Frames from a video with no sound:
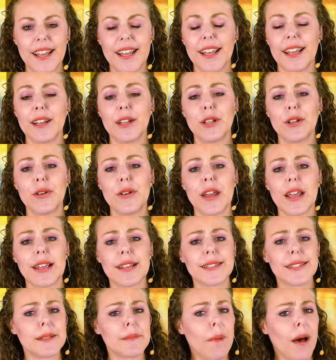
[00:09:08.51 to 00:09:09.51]

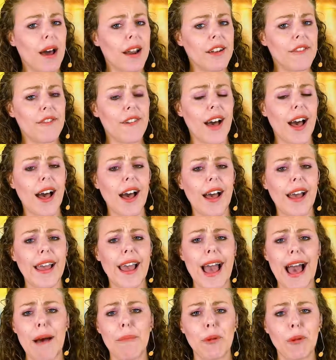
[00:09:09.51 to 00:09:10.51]
including Spotify,
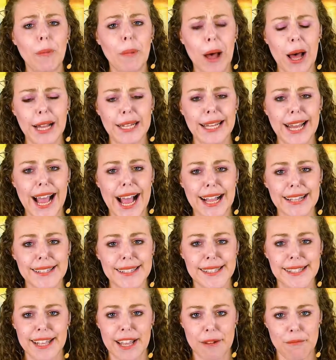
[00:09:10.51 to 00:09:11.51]
Apple
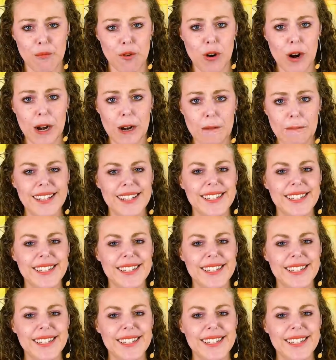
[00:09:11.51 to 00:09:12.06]
Podcasts, and more.